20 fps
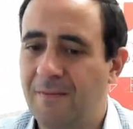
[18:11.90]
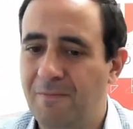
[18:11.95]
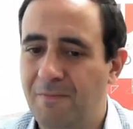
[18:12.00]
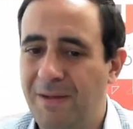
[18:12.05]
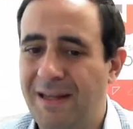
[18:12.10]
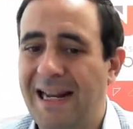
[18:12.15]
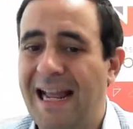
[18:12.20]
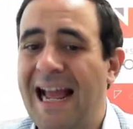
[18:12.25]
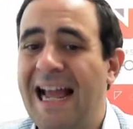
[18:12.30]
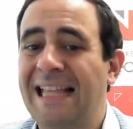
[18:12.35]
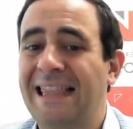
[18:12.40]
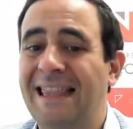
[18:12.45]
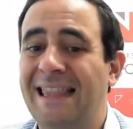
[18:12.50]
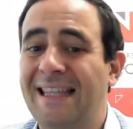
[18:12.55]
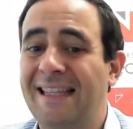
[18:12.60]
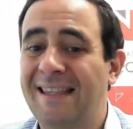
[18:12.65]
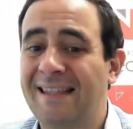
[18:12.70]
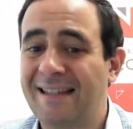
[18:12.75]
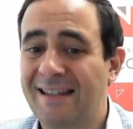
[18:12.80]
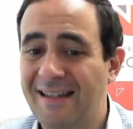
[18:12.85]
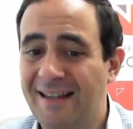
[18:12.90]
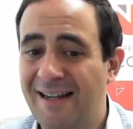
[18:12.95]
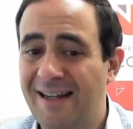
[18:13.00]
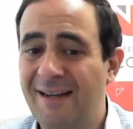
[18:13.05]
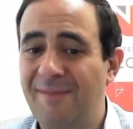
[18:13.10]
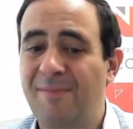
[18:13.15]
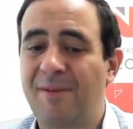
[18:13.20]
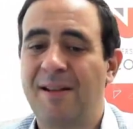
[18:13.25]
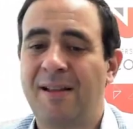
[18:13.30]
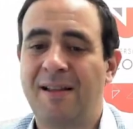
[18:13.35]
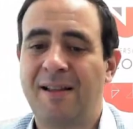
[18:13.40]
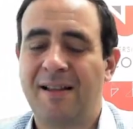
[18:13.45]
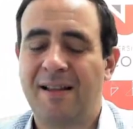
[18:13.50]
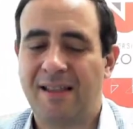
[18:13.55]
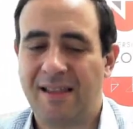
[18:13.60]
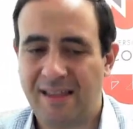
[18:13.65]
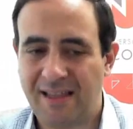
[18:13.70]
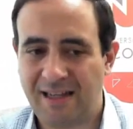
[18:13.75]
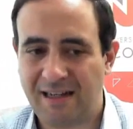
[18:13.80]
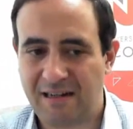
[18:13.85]
But at the time
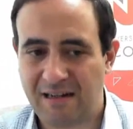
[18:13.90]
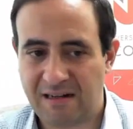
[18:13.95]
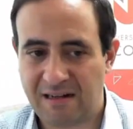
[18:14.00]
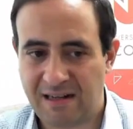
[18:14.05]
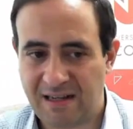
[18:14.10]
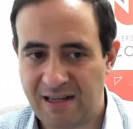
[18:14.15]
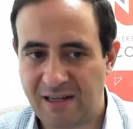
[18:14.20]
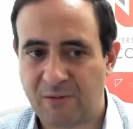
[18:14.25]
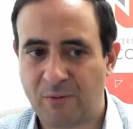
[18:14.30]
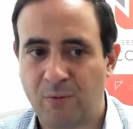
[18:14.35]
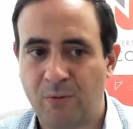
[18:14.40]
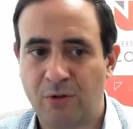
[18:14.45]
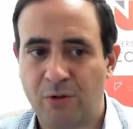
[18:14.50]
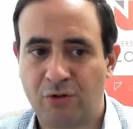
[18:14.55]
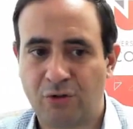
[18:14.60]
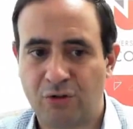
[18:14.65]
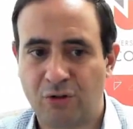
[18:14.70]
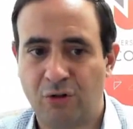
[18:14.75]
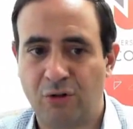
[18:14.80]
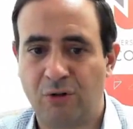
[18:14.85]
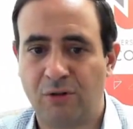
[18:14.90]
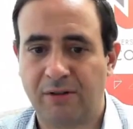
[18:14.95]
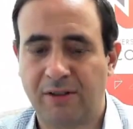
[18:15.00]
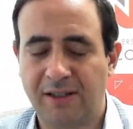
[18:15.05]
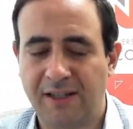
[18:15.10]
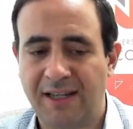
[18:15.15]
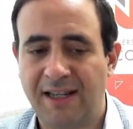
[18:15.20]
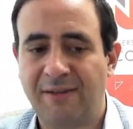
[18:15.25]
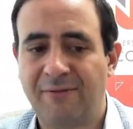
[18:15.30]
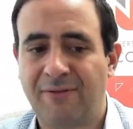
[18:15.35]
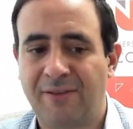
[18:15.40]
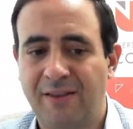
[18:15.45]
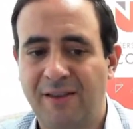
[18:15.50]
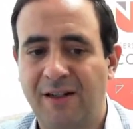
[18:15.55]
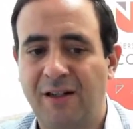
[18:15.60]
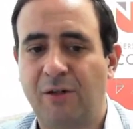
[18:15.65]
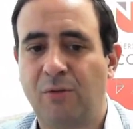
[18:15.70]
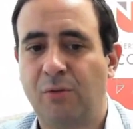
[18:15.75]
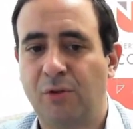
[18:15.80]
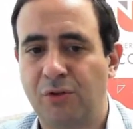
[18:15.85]
that it was sold, if
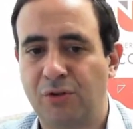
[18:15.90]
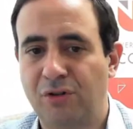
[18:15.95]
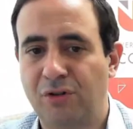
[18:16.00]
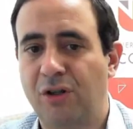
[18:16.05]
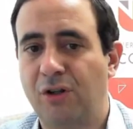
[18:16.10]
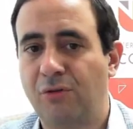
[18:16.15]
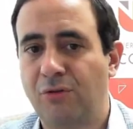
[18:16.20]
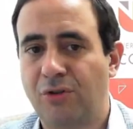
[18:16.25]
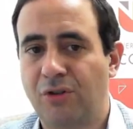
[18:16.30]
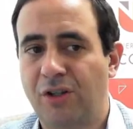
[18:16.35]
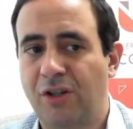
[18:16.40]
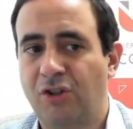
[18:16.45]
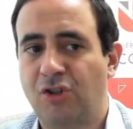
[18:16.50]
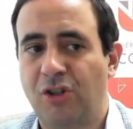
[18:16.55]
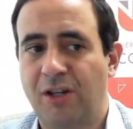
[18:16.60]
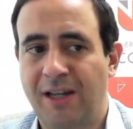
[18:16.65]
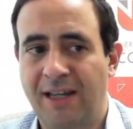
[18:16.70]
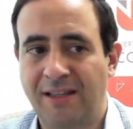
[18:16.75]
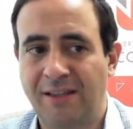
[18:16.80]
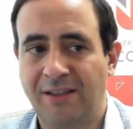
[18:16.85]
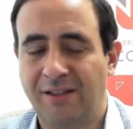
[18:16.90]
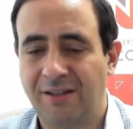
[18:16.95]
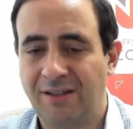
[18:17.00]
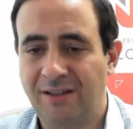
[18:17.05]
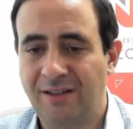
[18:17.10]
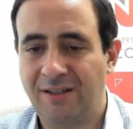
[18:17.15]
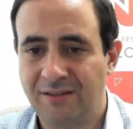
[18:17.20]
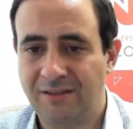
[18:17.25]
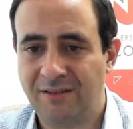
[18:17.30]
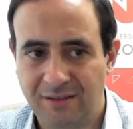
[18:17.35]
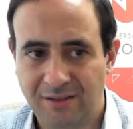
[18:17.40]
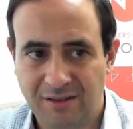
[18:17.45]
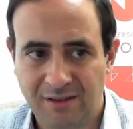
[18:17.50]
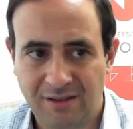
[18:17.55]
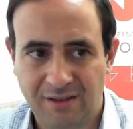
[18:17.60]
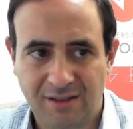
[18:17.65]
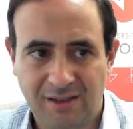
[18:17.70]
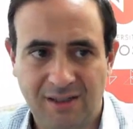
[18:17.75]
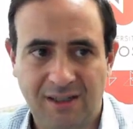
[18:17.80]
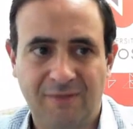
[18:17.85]
there was no such entity,
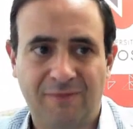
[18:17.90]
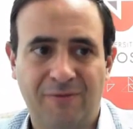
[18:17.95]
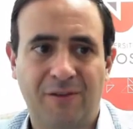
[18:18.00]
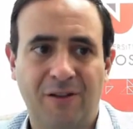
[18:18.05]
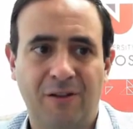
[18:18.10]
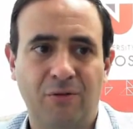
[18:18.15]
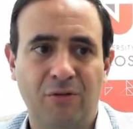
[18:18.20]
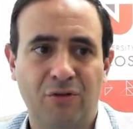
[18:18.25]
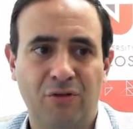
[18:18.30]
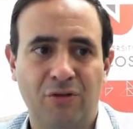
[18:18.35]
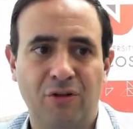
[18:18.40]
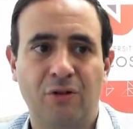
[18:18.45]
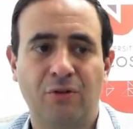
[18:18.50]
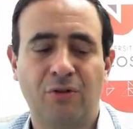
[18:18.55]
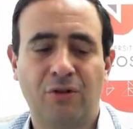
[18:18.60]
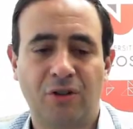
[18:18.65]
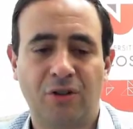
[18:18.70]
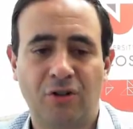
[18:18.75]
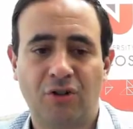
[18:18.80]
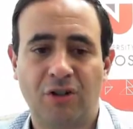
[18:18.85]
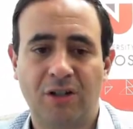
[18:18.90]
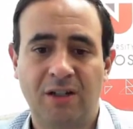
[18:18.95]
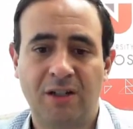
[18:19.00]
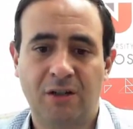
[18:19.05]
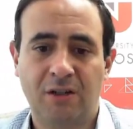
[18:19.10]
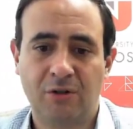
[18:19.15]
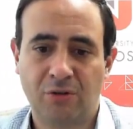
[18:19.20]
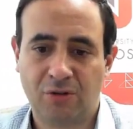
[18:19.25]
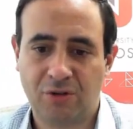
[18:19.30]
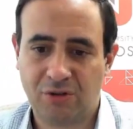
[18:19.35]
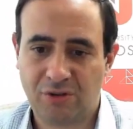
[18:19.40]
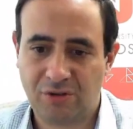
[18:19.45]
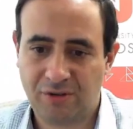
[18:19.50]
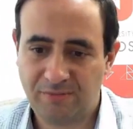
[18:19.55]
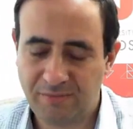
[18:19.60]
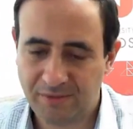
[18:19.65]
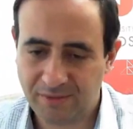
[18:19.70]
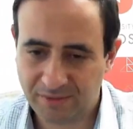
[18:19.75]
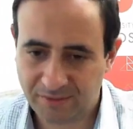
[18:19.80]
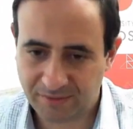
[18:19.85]
if there was no such
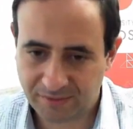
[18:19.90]
ecosystem,